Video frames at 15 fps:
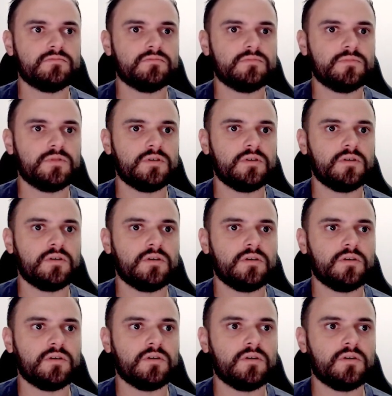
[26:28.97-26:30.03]

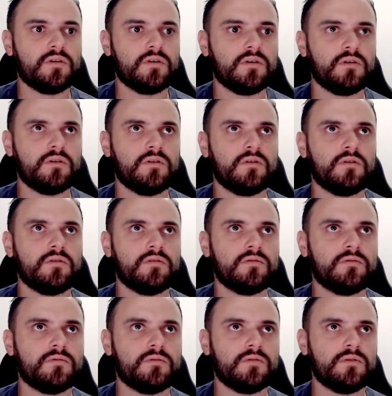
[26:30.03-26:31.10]

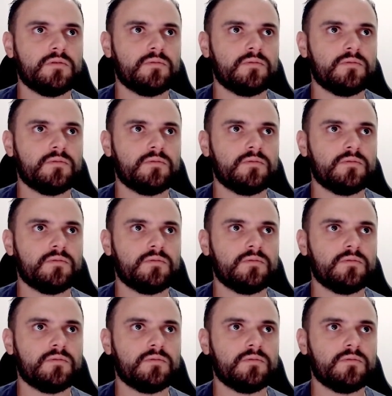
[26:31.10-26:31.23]
(silence)